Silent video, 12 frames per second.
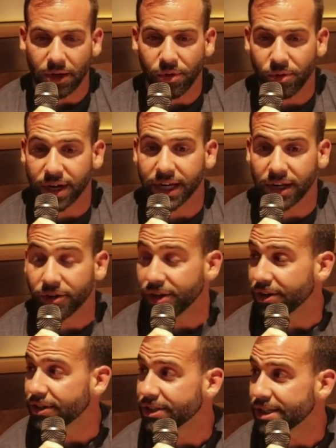We were going to go to
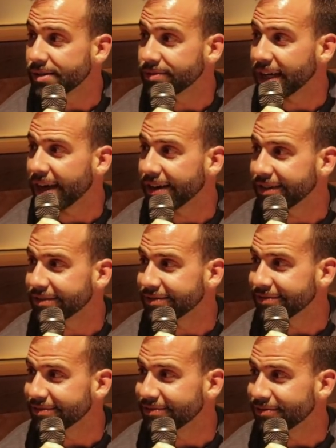your gym down in...
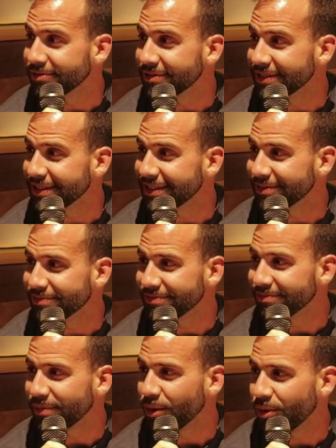Yeah.
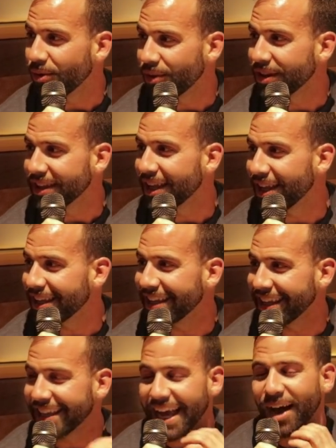But, come and hang out in my garage.